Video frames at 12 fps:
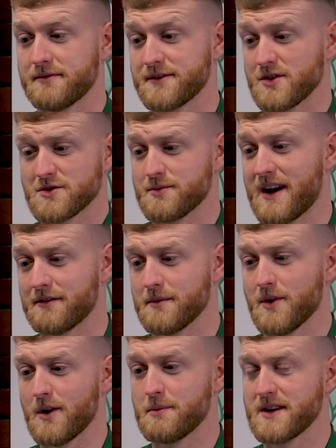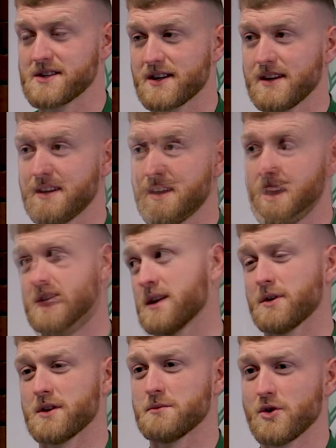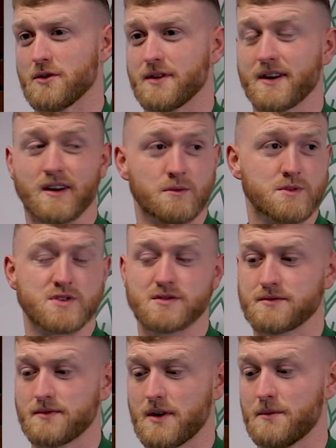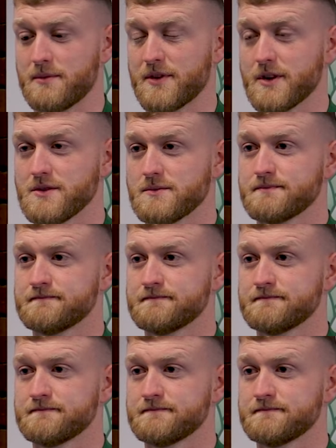just went from there, basically, to see about the move here, and I was up for it.